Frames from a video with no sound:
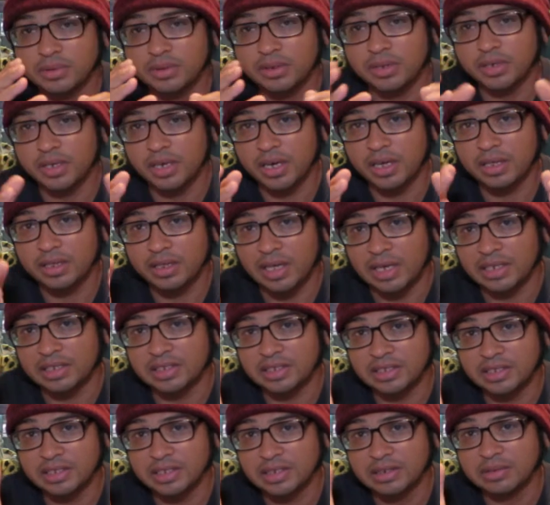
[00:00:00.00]
So yeah,
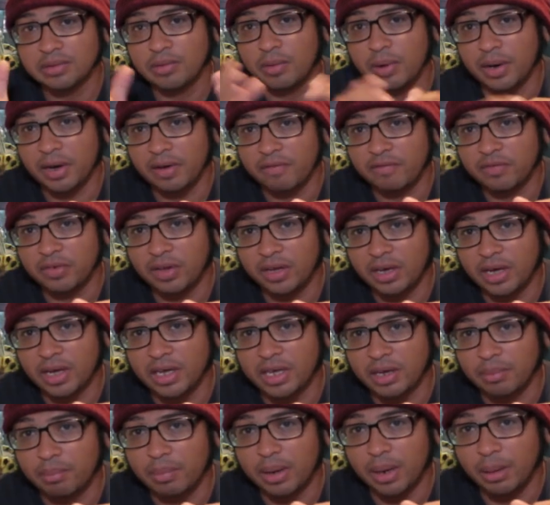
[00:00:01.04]
that's why I feel like I
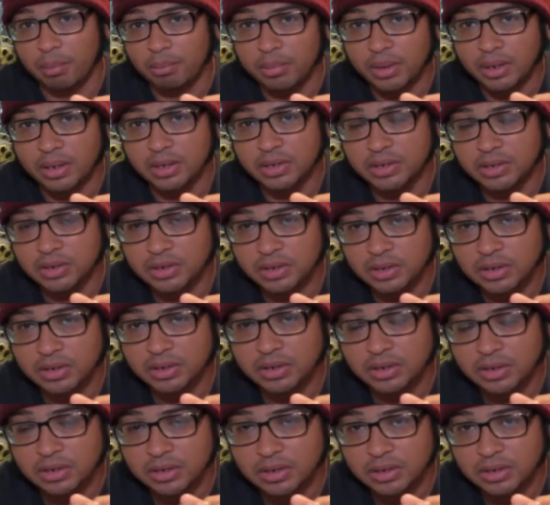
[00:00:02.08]
got hit by a bus.
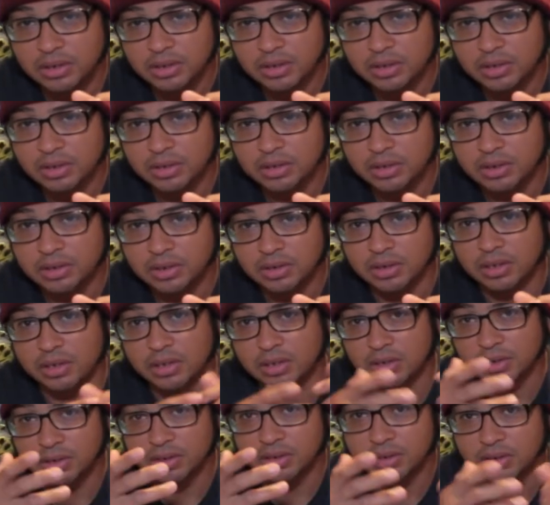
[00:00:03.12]

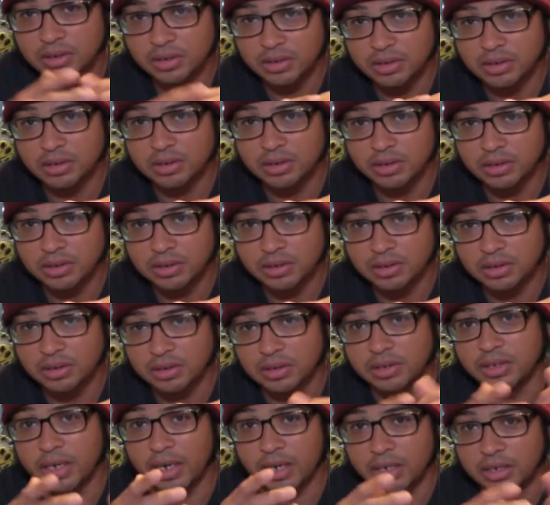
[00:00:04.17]
Because
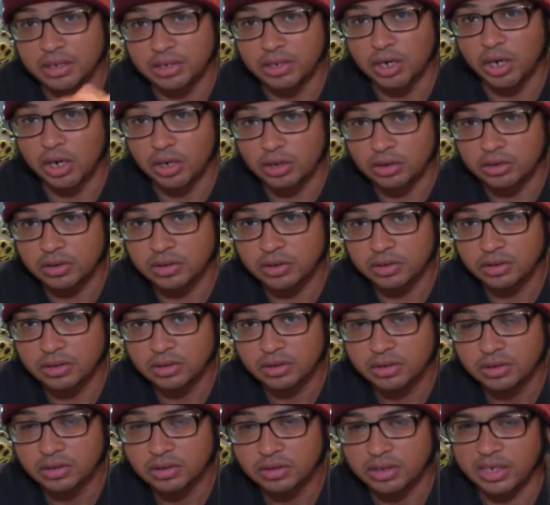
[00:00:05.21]
yeah, it hurts.
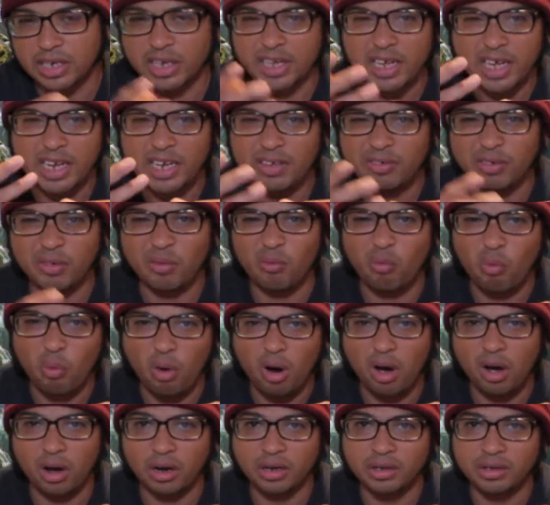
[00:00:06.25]
Like I can't even
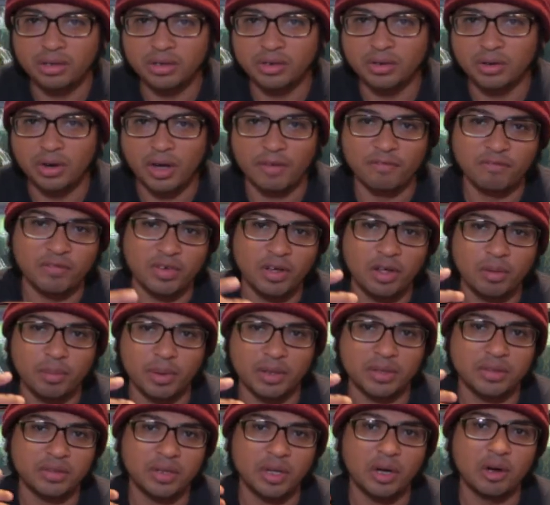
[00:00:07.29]
walk. You know, I fell on
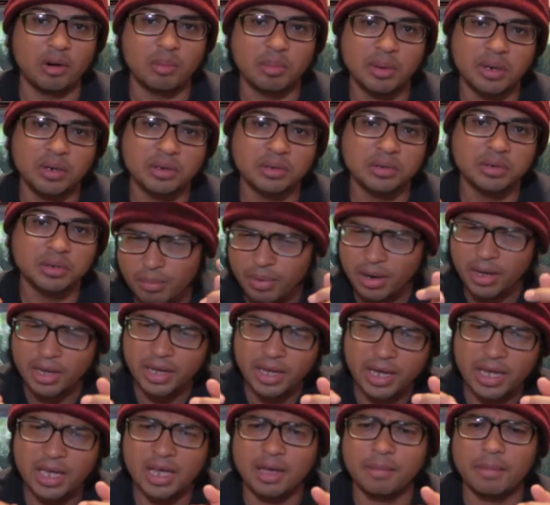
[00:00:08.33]
my tailbone, but I
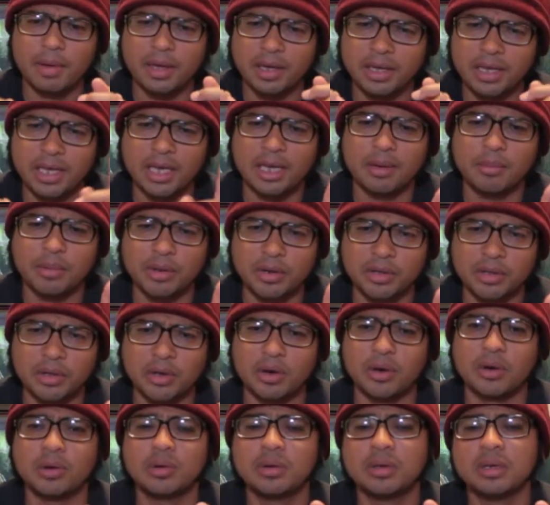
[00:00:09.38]
am gonna
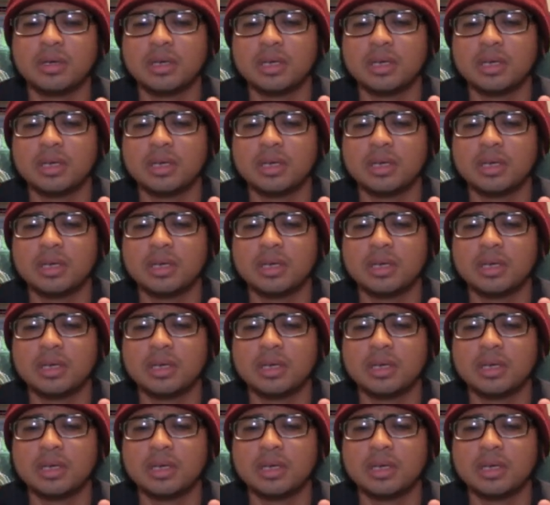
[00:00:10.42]
go.